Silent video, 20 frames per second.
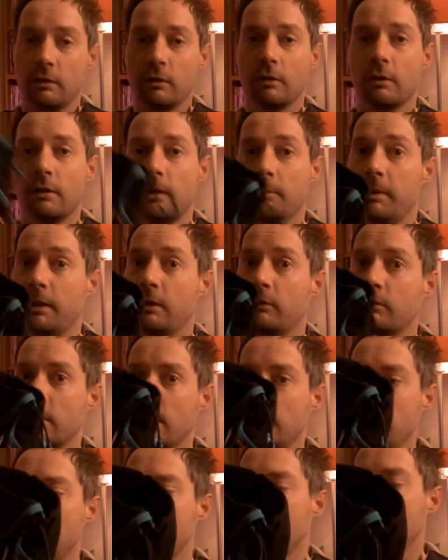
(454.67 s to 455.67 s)
the big
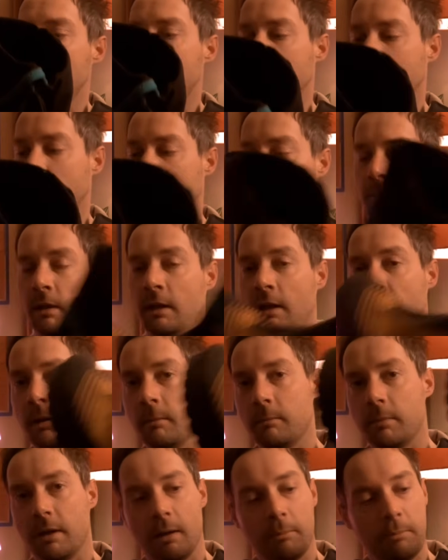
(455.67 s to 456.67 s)
ranges in them.
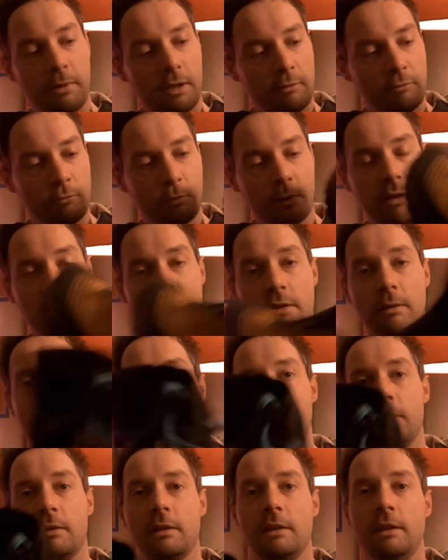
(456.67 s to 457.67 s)
But a bit of winter
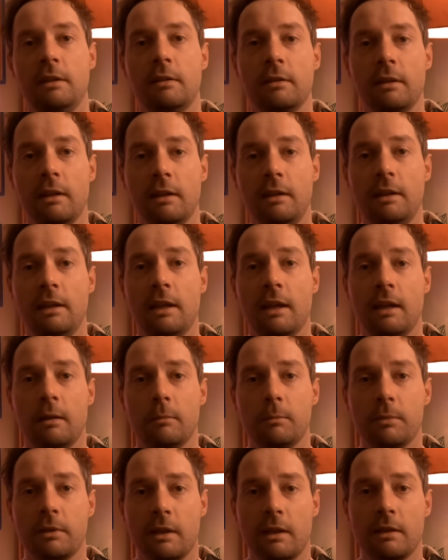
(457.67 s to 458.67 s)
mountaineering in the
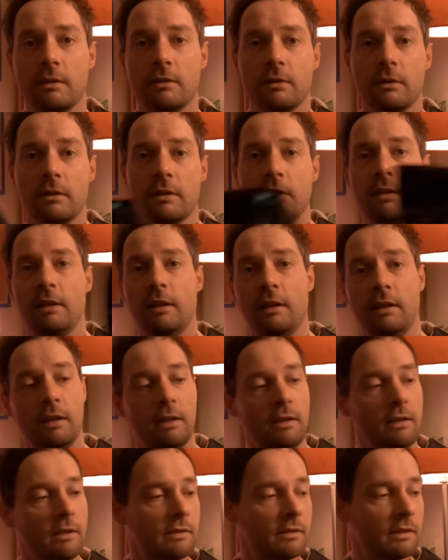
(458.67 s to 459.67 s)
Alps, that sort of thing,
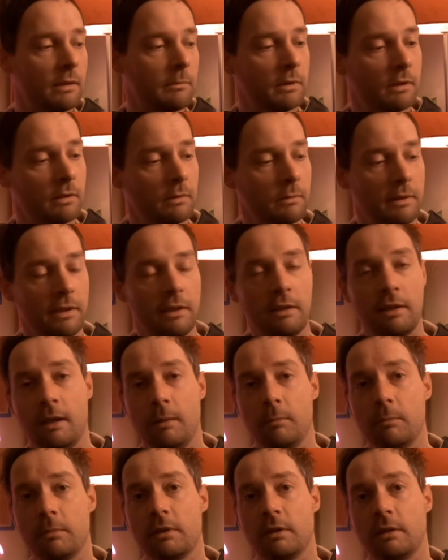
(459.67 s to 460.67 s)
in the summer when the
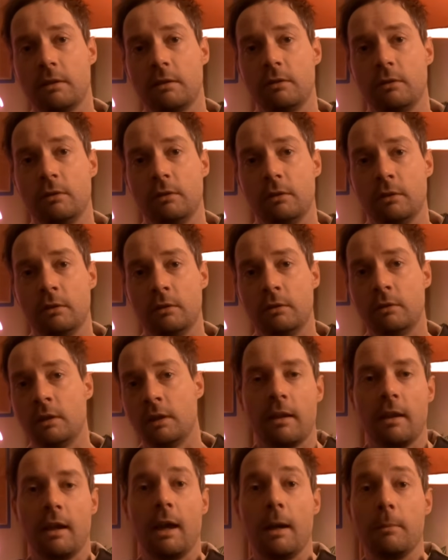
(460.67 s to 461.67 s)
temps aren't too low,
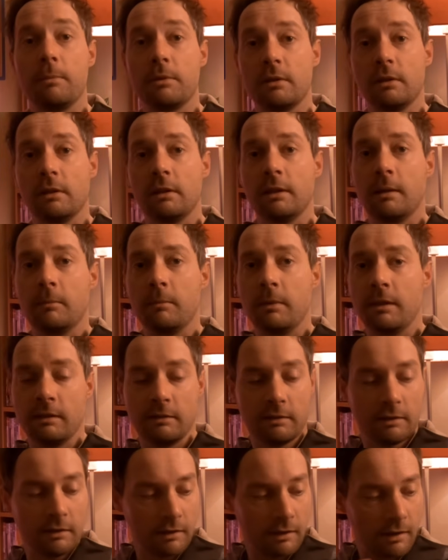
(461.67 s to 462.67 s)
absolutely
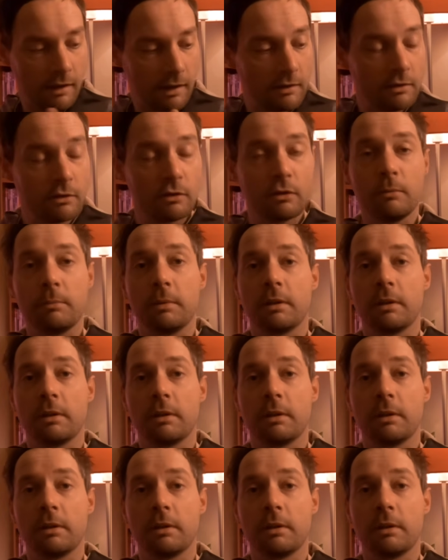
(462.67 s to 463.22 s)
amazing and super